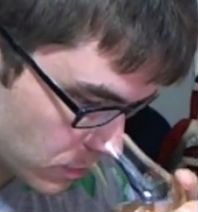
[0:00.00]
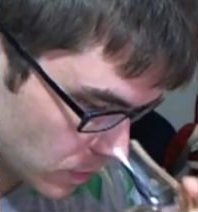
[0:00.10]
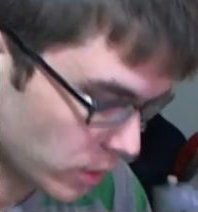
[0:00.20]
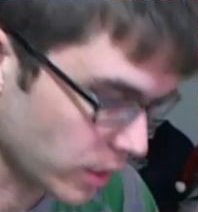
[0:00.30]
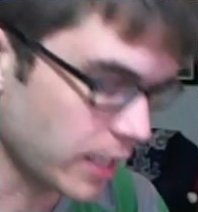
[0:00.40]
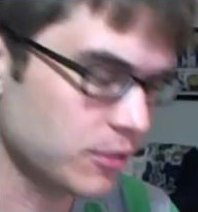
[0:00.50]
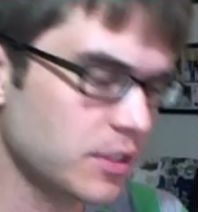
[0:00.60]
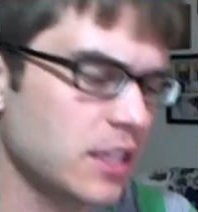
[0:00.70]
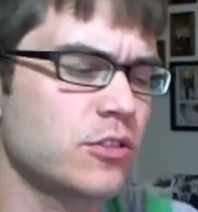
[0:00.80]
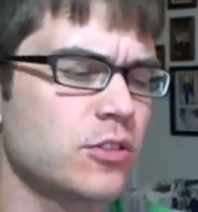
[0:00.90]
Okay, I don't
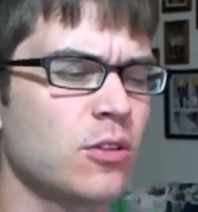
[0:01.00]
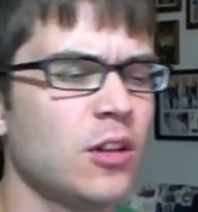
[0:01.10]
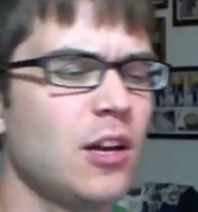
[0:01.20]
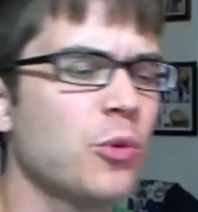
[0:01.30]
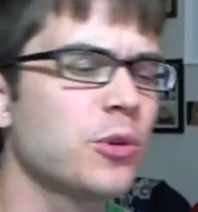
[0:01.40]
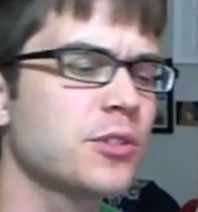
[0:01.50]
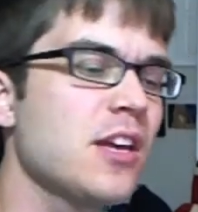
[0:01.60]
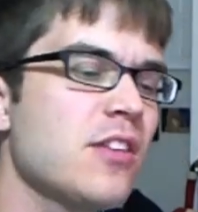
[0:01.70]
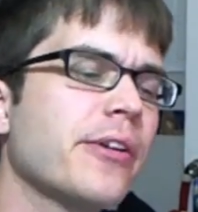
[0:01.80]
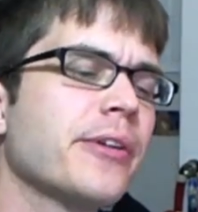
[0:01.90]
think there's a whole lot more to
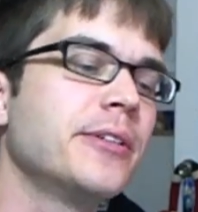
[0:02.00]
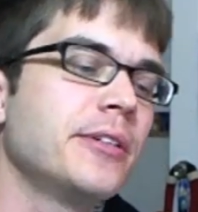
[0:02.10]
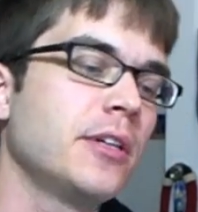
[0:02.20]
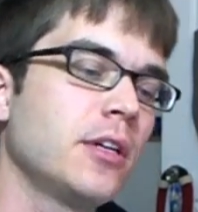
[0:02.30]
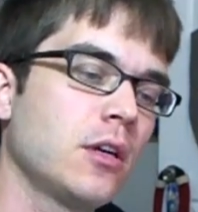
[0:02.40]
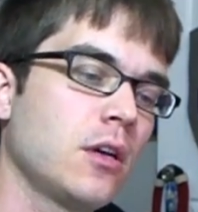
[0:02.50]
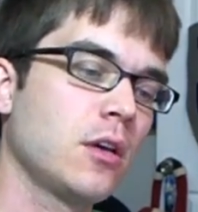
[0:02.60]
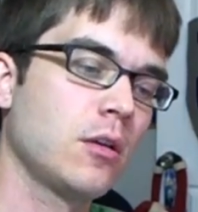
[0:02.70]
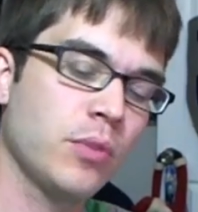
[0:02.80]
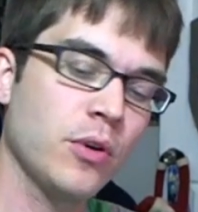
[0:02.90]
say there.
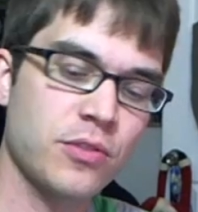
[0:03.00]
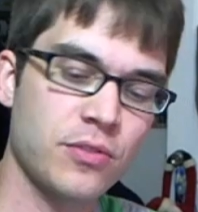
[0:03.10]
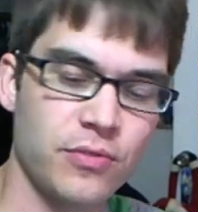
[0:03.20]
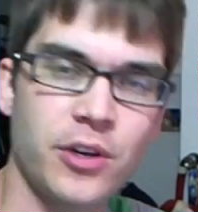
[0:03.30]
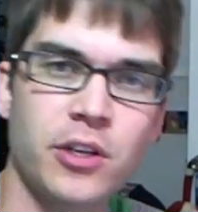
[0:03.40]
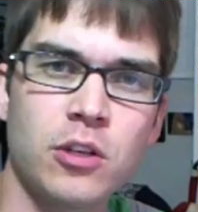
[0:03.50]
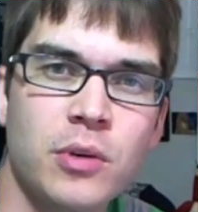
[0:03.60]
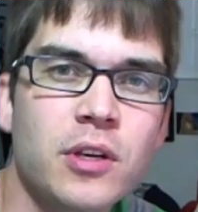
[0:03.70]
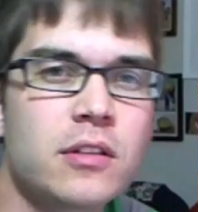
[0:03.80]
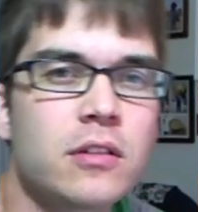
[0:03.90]
Both very good
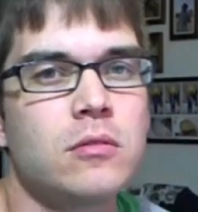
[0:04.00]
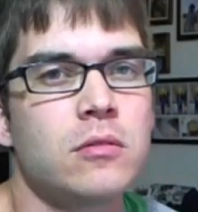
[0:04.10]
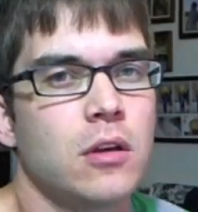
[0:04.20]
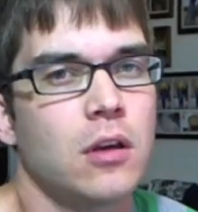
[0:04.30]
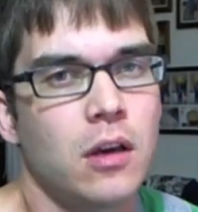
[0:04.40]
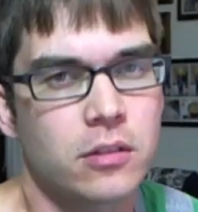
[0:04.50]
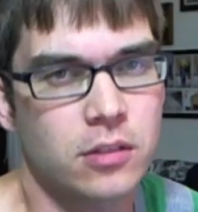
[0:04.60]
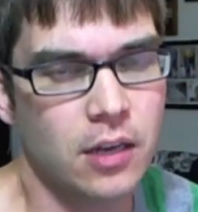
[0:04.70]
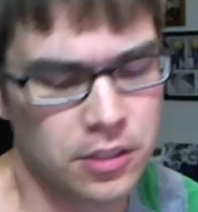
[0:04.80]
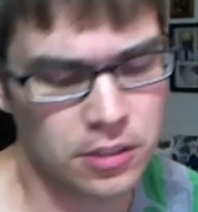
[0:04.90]
peated
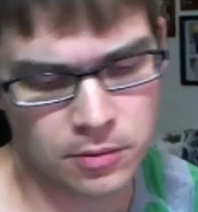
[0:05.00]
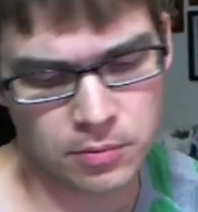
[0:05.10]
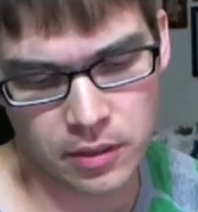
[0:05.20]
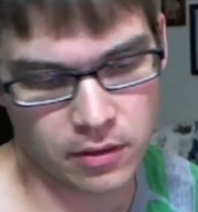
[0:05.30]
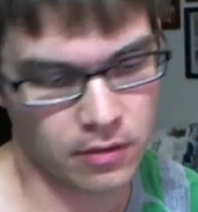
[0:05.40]
scotches, but